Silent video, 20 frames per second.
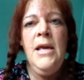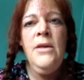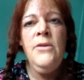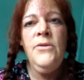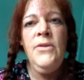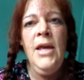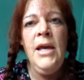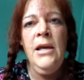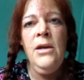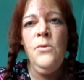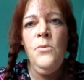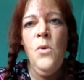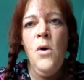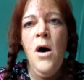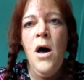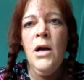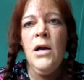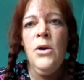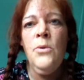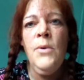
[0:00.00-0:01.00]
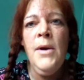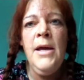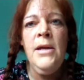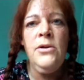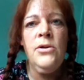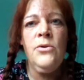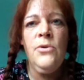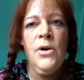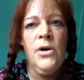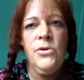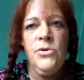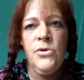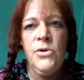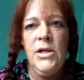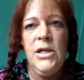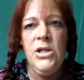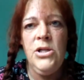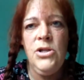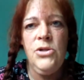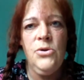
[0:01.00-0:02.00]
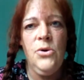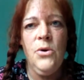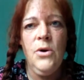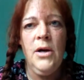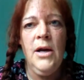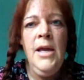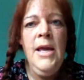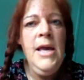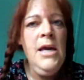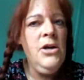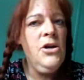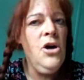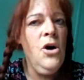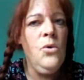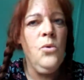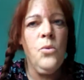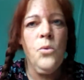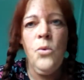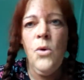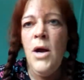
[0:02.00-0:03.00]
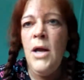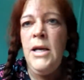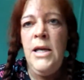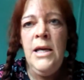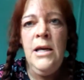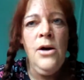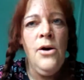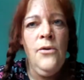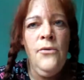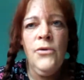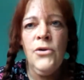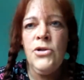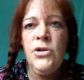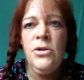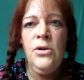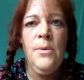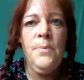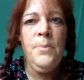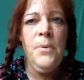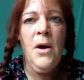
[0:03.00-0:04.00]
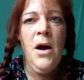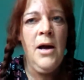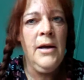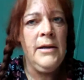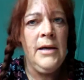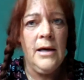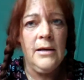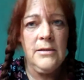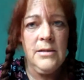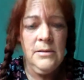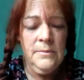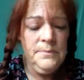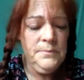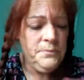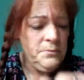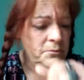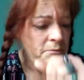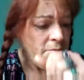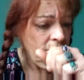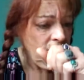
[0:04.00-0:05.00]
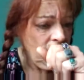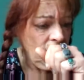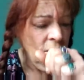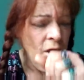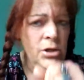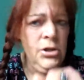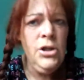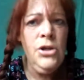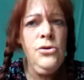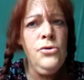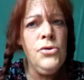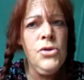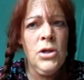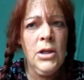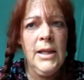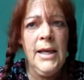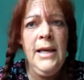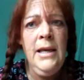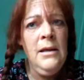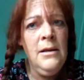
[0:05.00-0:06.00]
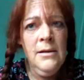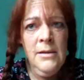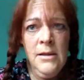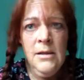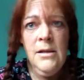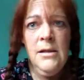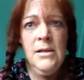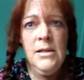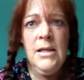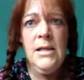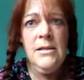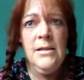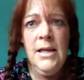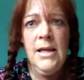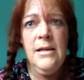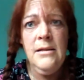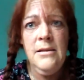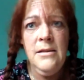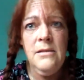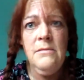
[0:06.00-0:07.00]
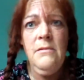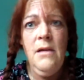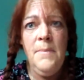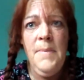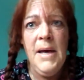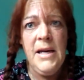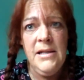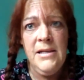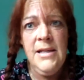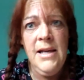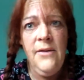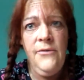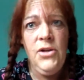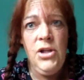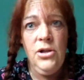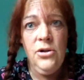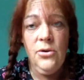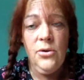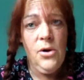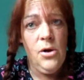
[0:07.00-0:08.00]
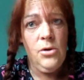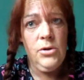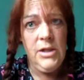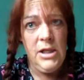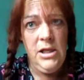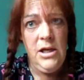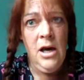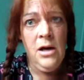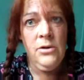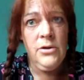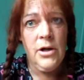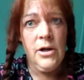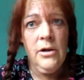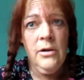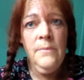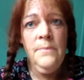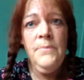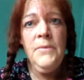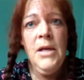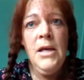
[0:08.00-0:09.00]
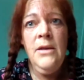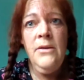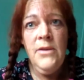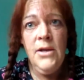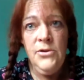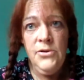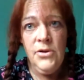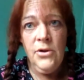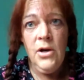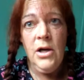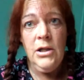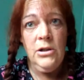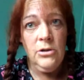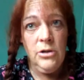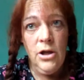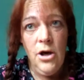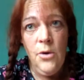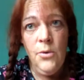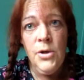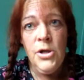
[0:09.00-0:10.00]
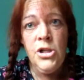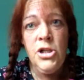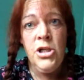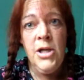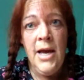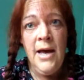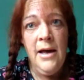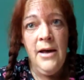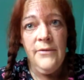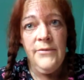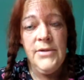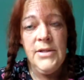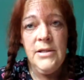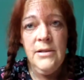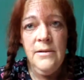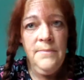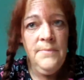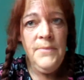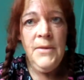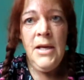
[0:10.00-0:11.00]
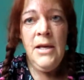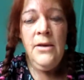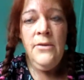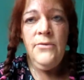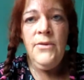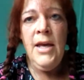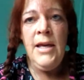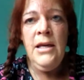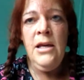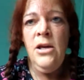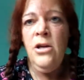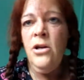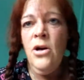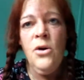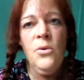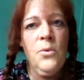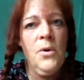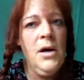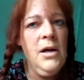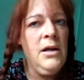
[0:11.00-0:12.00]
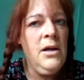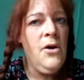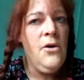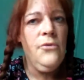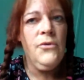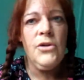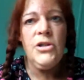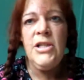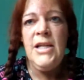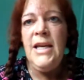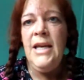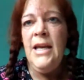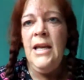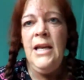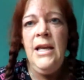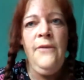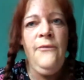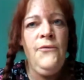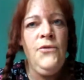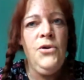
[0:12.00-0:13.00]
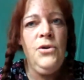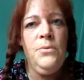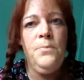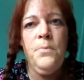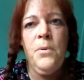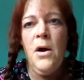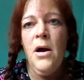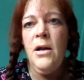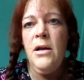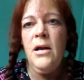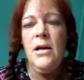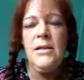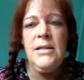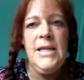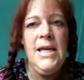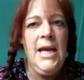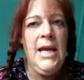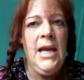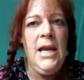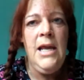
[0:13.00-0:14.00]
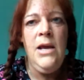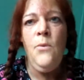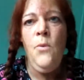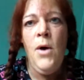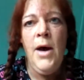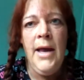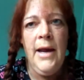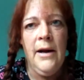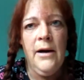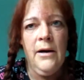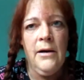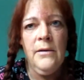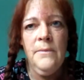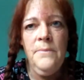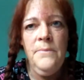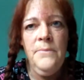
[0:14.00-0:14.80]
They can walk around a grocery store, go running over to a product. Usually, since that's about a 7-year-old and younger, those are on lower shelves. They can go run over to any food product anywhere